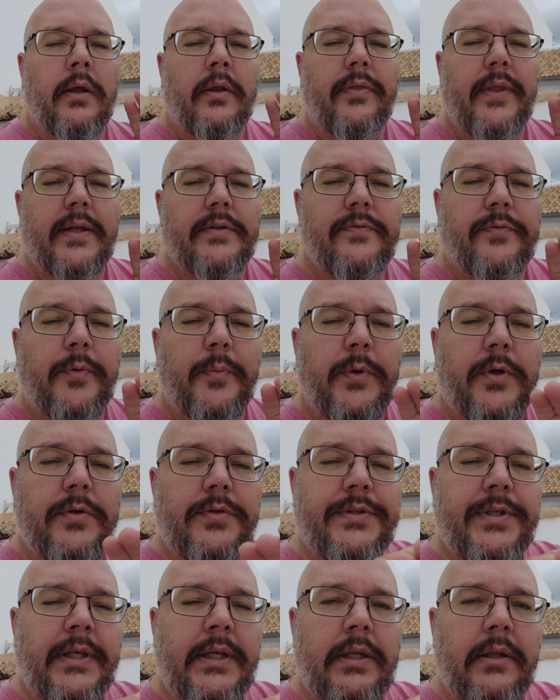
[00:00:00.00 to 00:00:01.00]
That's from your
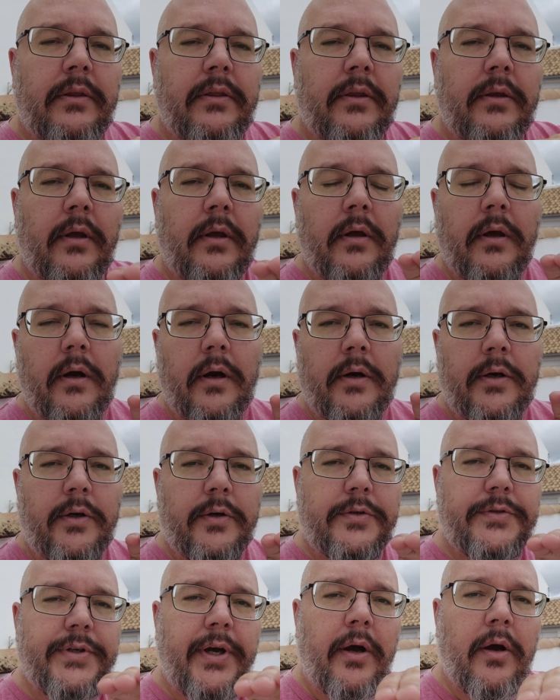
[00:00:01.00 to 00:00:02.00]
teeth, or
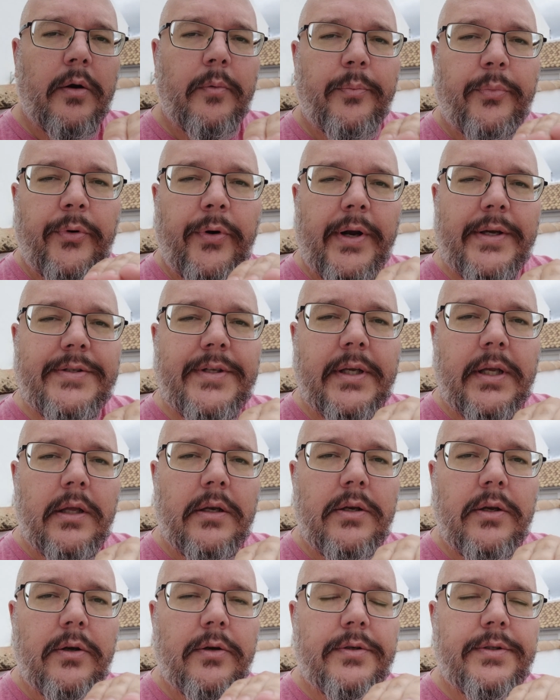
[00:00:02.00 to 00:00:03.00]
your tongue pressing
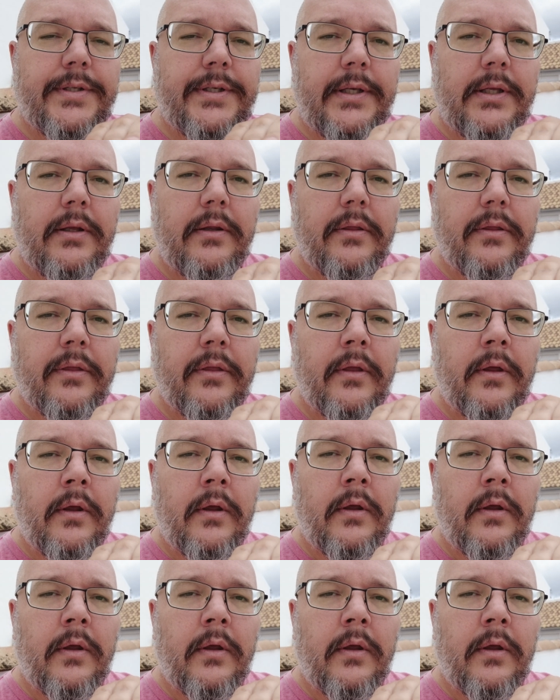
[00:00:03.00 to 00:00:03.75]
into your teeth,